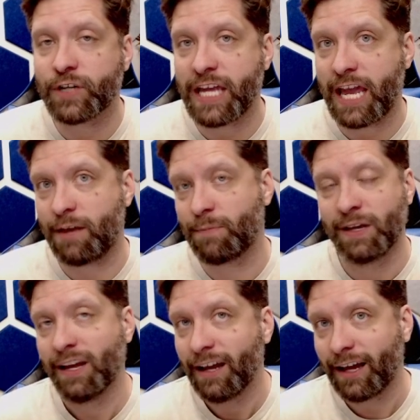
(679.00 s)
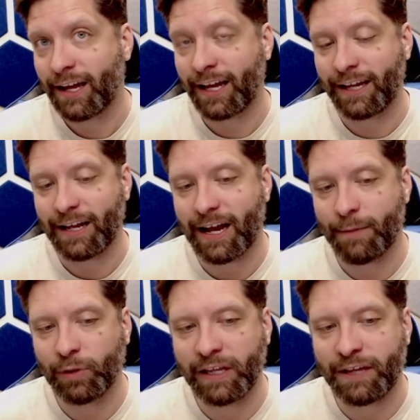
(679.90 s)
game,
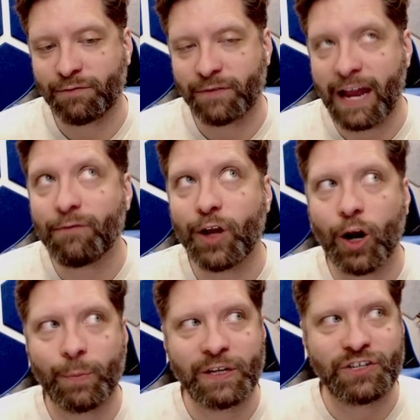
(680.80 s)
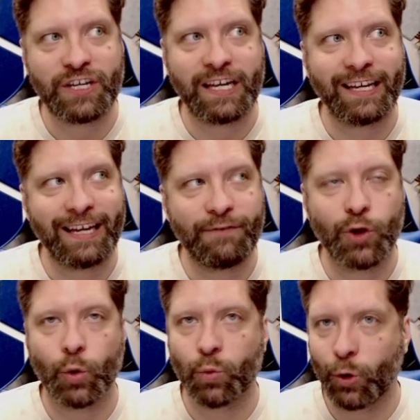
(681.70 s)
I believe every RPG,
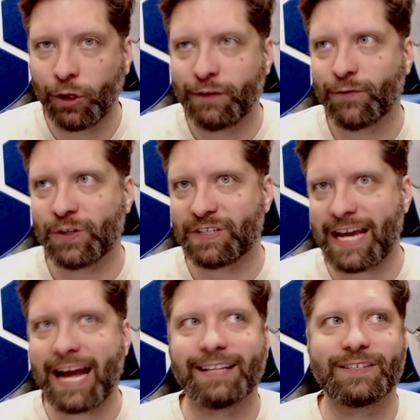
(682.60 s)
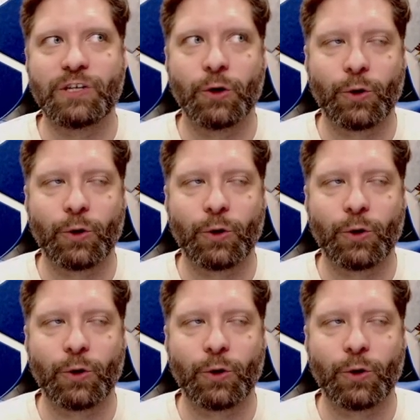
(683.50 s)
if you're rolling for stats, you're